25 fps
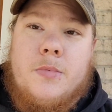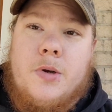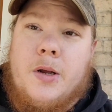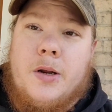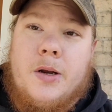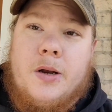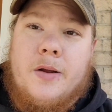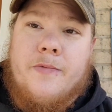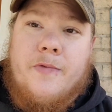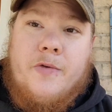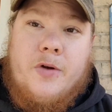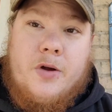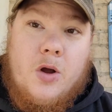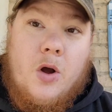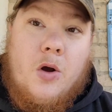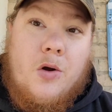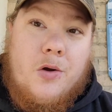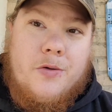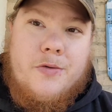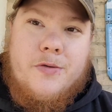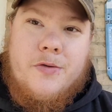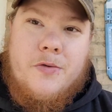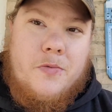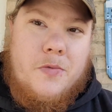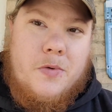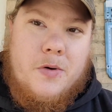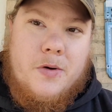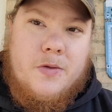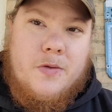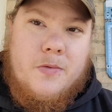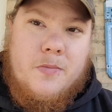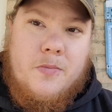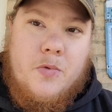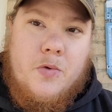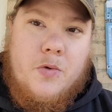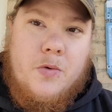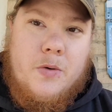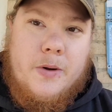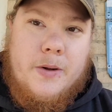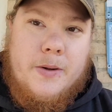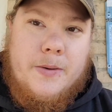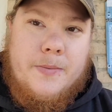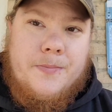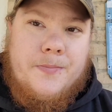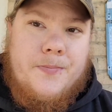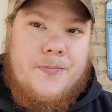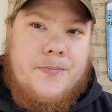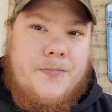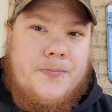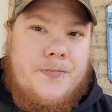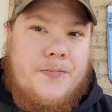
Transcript: he never calls at 1 in the morning.